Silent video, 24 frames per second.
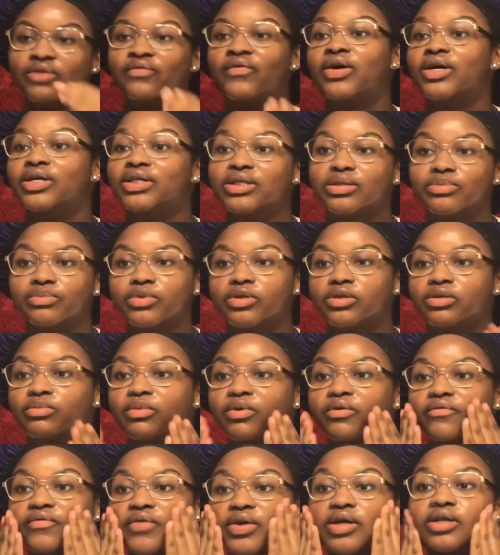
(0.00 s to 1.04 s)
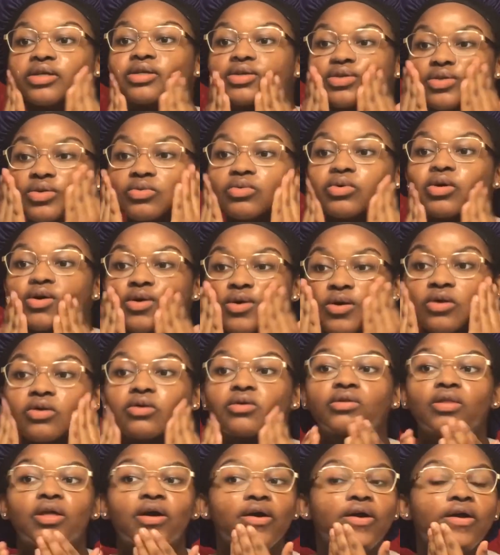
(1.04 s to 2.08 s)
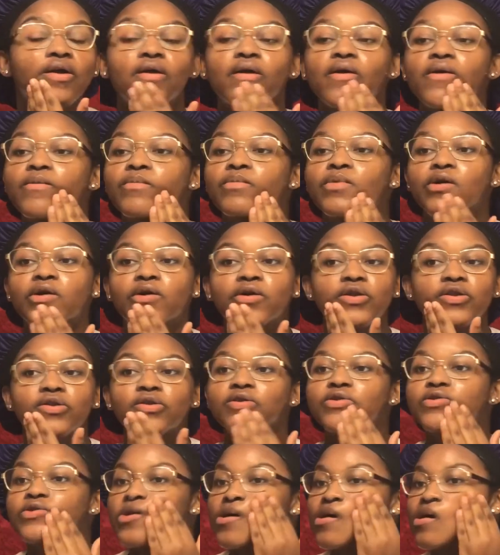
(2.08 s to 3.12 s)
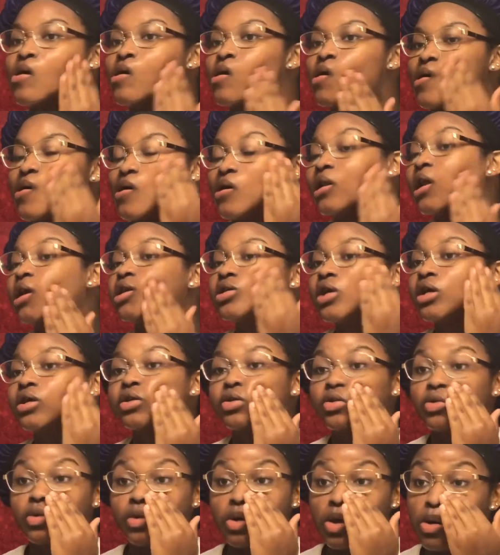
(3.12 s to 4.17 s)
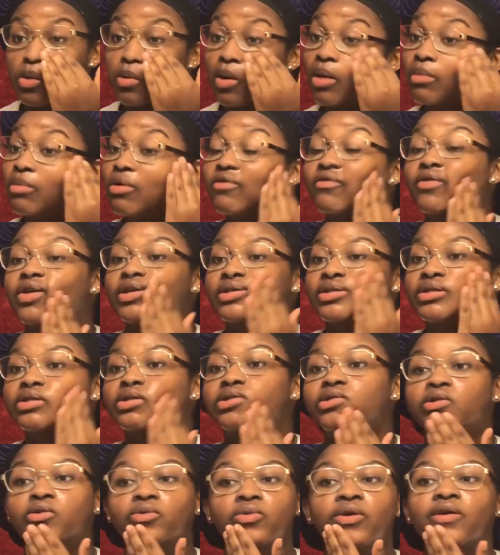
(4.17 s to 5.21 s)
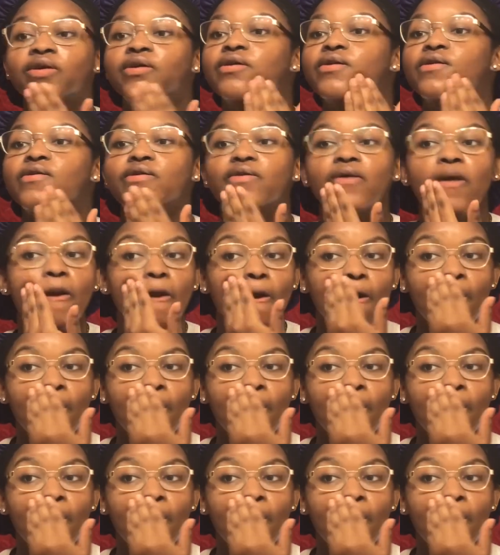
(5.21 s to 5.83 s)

love how it smells on my face as well like oh my goodness and I try to do it while my face is still wet